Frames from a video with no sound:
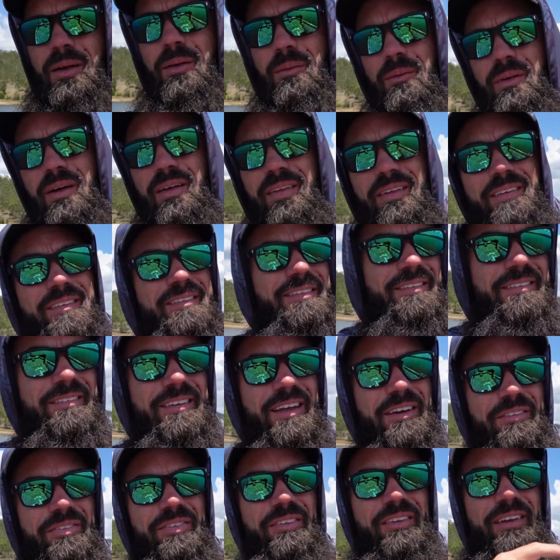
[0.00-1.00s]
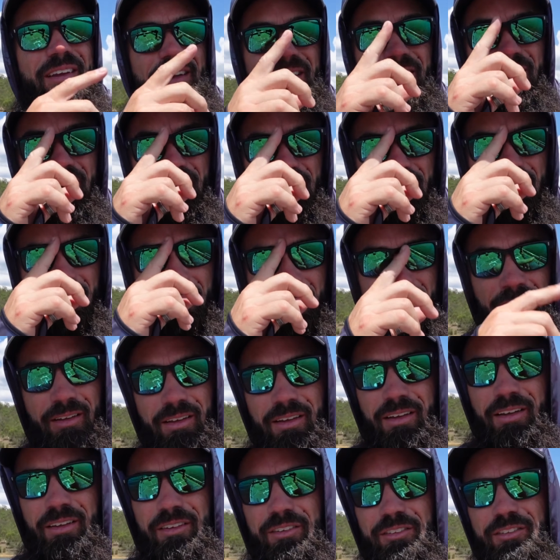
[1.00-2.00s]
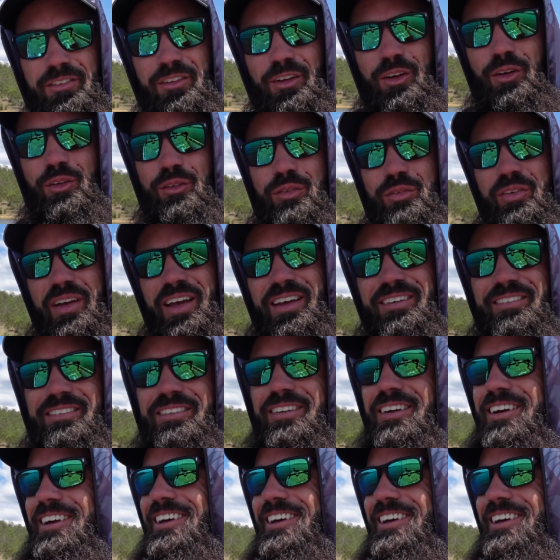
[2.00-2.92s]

Well, this is definitely no slog fest.